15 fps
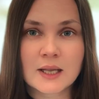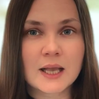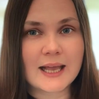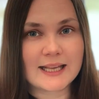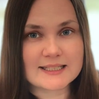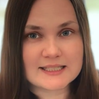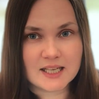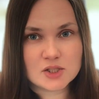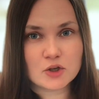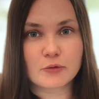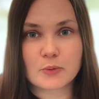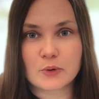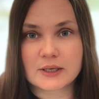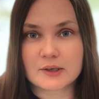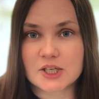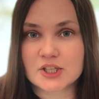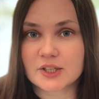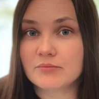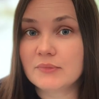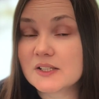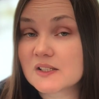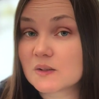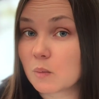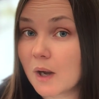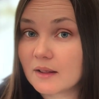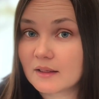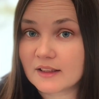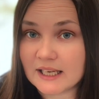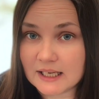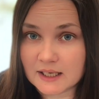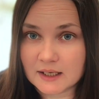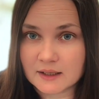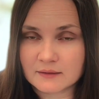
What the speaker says: A sense of progression means one thing.